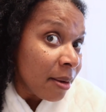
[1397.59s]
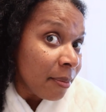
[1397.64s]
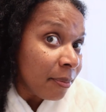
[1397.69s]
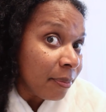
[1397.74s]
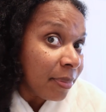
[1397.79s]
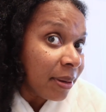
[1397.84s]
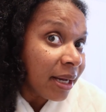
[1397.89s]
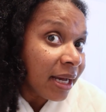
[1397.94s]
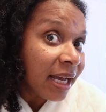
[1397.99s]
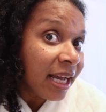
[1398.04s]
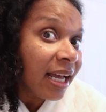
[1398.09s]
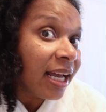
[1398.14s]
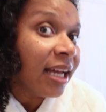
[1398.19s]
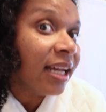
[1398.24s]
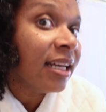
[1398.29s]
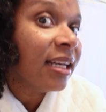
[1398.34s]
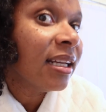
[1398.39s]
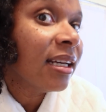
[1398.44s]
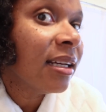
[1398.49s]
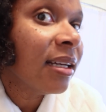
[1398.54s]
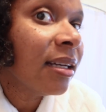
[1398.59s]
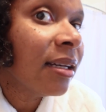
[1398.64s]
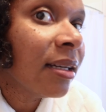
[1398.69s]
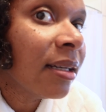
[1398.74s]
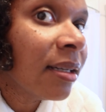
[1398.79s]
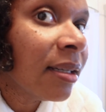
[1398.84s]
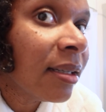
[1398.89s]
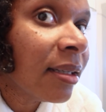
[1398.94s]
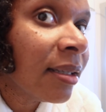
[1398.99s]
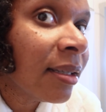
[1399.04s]
But
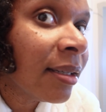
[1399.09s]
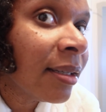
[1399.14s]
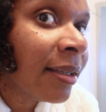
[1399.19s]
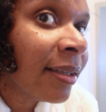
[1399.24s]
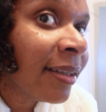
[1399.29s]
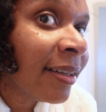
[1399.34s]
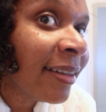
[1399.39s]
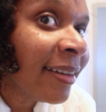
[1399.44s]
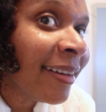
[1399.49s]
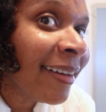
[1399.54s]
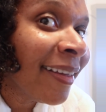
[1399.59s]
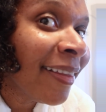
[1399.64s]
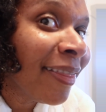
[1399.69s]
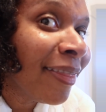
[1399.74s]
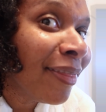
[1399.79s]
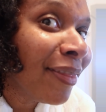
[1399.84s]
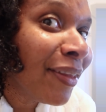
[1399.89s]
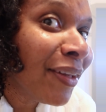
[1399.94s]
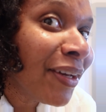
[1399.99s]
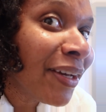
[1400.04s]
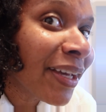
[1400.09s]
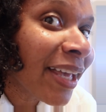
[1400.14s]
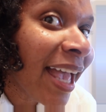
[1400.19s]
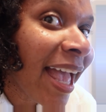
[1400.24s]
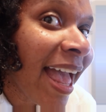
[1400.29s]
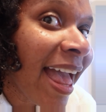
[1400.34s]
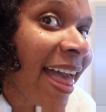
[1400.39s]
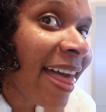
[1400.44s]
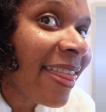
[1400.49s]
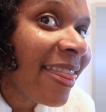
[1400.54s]
look
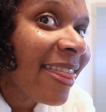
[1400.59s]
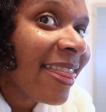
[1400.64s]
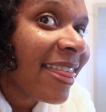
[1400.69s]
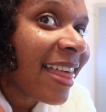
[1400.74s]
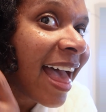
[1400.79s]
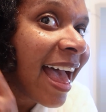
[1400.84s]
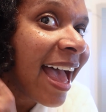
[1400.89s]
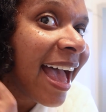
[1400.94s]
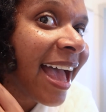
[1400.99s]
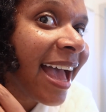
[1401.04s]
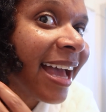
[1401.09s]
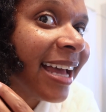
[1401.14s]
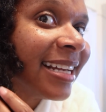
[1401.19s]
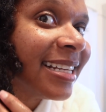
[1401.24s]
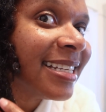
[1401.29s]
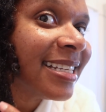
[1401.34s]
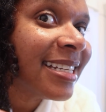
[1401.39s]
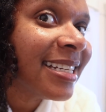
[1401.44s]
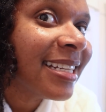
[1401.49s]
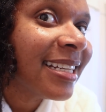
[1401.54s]
at that.